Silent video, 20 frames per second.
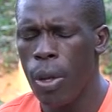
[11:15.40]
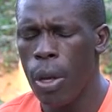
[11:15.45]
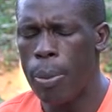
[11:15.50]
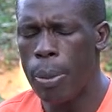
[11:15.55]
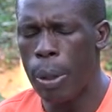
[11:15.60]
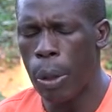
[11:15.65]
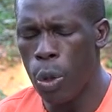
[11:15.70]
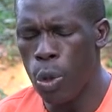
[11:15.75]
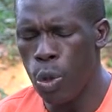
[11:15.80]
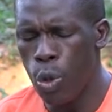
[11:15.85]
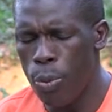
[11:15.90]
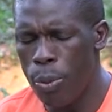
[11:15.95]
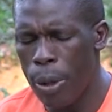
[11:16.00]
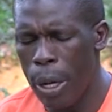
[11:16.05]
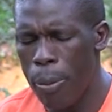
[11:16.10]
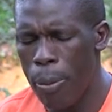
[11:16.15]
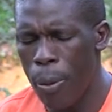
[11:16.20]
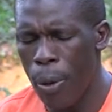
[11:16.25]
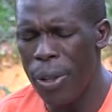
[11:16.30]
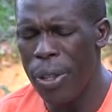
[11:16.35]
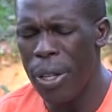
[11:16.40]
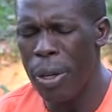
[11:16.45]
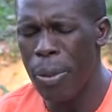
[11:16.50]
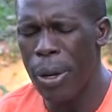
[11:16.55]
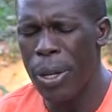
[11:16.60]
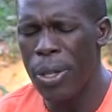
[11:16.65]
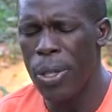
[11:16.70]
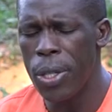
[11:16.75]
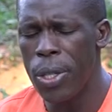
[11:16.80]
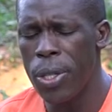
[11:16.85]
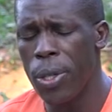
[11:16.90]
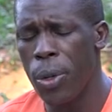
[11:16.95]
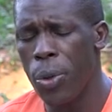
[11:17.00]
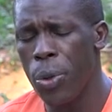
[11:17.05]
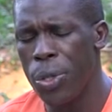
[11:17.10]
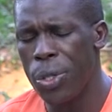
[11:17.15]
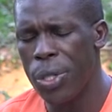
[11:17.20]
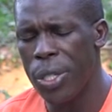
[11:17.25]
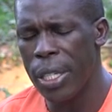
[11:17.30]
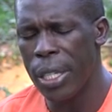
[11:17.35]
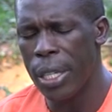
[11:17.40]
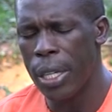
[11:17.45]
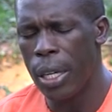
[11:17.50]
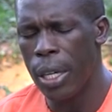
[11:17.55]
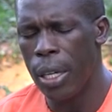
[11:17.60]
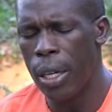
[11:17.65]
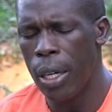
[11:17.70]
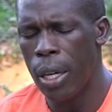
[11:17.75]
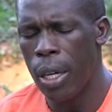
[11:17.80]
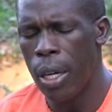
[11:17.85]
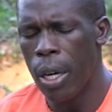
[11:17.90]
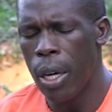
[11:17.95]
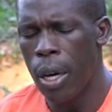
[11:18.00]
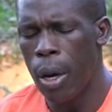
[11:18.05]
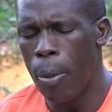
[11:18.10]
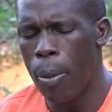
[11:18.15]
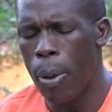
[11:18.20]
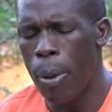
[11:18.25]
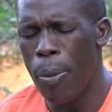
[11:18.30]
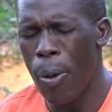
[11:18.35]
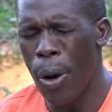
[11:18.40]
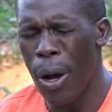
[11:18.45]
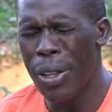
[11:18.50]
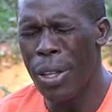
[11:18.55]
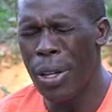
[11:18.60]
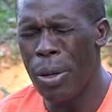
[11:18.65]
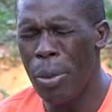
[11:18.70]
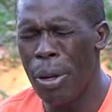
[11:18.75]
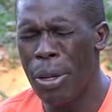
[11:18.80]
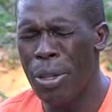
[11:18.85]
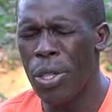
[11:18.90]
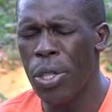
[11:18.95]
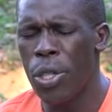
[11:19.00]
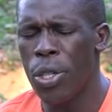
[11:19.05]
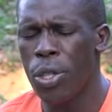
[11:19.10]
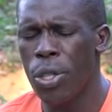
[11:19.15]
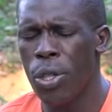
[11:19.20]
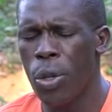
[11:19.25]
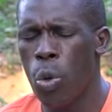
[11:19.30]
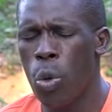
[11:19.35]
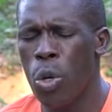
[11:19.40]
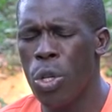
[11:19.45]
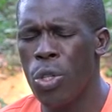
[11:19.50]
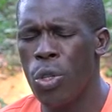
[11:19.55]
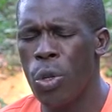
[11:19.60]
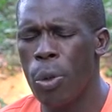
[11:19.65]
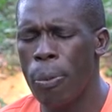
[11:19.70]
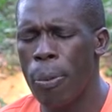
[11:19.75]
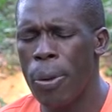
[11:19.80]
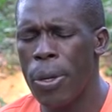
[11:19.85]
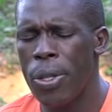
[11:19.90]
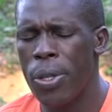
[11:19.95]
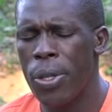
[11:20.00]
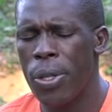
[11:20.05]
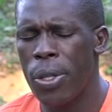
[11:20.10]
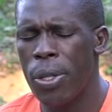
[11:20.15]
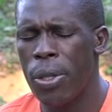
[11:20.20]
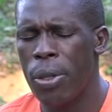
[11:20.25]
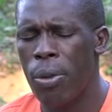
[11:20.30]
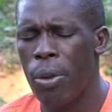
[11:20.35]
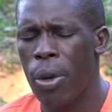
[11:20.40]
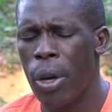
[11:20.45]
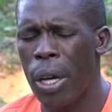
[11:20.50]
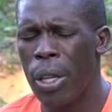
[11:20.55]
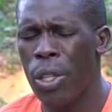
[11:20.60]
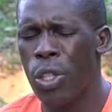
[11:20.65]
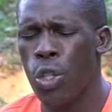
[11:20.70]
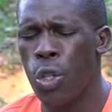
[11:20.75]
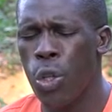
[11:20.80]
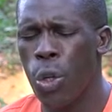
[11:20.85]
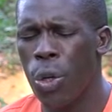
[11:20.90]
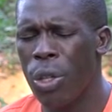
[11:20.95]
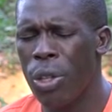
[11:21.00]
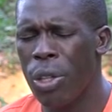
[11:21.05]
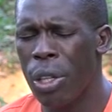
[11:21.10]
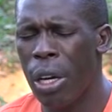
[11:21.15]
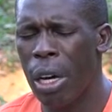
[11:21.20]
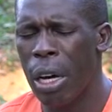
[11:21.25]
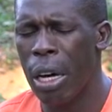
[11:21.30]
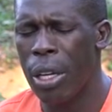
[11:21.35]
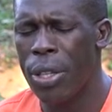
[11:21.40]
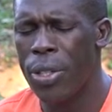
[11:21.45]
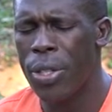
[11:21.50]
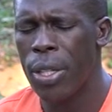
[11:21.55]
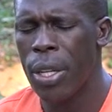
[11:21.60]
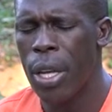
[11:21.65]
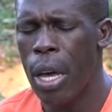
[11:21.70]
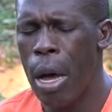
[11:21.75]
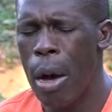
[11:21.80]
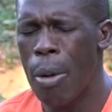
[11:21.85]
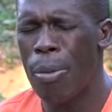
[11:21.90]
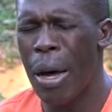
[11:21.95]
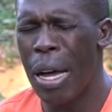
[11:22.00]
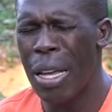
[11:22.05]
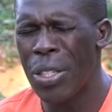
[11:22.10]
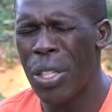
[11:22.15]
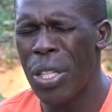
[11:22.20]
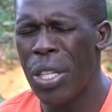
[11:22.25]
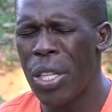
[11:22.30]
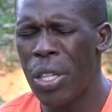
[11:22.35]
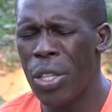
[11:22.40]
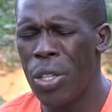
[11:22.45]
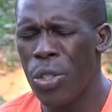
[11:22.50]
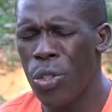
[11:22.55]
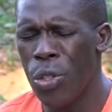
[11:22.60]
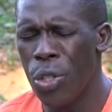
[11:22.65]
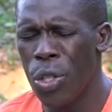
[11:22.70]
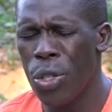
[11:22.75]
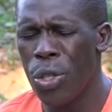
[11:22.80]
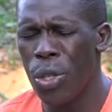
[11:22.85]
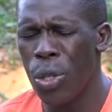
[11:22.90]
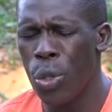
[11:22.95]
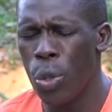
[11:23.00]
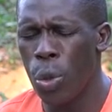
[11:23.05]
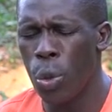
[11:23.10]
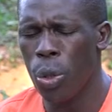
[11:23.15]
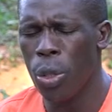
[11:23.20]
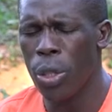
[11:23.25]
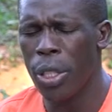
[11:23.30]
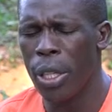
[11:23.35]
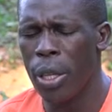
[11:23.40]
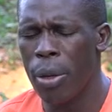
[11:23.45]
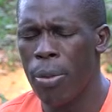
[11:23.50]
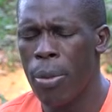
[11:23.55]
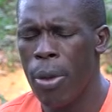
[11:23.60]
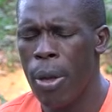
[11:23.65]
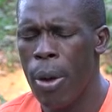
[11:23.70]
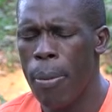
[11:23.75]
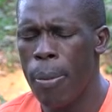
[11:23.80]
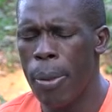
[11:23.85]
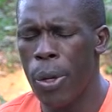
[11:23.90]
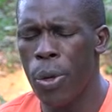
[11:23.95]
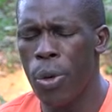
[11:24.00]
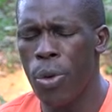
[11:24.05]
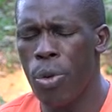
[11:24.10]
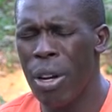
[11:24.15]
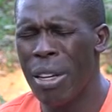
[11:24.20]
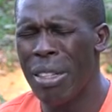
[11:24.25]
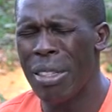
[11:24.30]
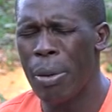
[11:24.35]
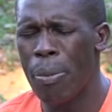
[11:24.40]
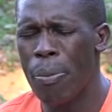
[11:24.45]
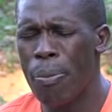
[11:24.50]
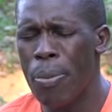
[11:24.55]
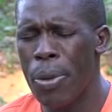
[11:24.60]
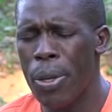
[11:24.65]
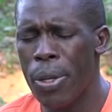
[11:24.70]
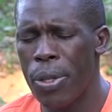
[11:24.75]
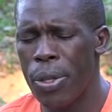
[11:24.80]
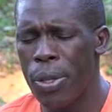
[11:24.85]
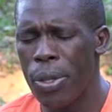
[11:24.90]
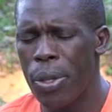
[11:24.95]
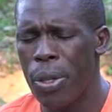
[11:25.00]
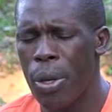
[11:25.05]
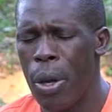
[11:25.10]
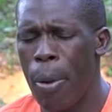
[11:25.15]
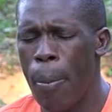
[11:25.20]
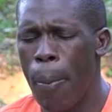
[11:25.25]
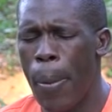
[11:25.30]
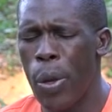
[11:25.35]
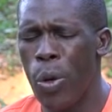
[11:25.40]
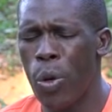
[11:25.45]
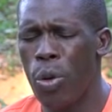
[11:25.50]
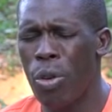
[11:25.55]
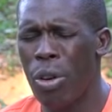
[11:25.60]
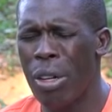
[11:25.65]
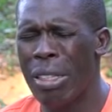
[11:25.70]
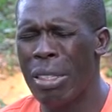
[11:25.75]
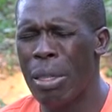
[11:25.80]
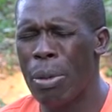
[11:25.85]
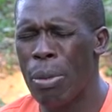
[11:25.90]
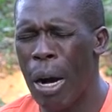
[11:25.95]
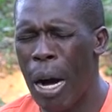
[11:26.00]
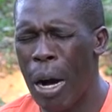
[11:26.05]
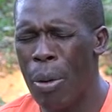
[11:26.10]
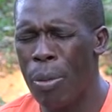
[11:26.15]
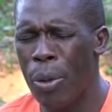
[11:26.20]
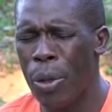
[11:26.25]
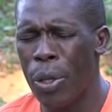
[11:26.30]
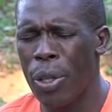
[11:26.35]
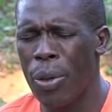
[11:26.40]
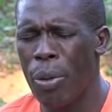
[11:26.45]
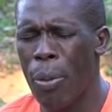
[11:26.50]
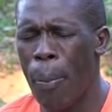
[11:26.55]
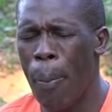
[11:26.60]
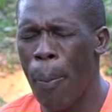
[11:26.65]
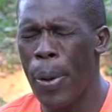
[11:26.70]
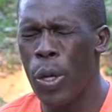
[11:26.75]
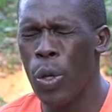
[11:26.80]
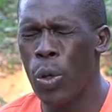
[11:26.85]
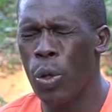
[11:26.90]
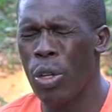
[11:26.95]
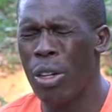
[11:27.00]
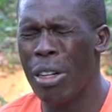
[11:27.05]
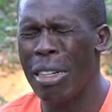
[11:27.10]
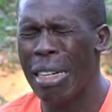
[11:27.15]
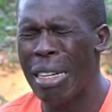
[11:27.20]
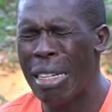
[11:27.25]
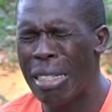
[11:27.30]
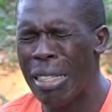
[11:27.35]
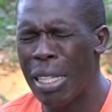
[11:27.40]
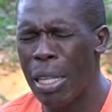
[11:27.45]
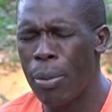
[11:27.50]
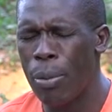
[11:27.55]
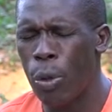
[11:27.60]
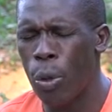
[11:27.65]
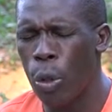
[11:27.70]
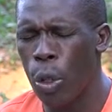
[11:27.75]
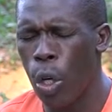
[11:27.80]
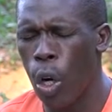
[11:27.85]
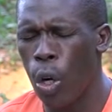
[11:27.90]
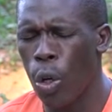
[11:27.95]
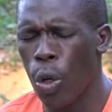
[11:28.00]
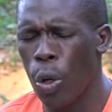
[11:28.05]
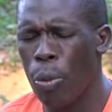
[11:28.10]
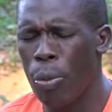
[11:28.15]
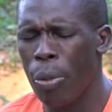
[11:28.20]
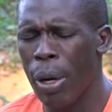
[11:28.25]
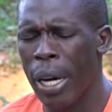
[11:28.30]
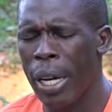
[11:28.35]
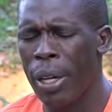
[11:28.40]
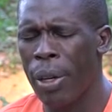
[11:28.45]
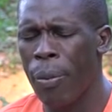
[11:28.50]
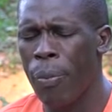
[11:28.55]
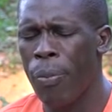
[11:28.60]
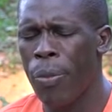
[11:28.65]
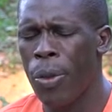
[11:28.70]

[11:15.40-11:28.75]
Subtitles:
because of my brother and my sister who is sick, my brother and my sister who has no peace and joy in their hearts. I'm asking in Jesus' holy name, may you grant them peace, may you grant them harmony, may you grant them, oh God Almighty,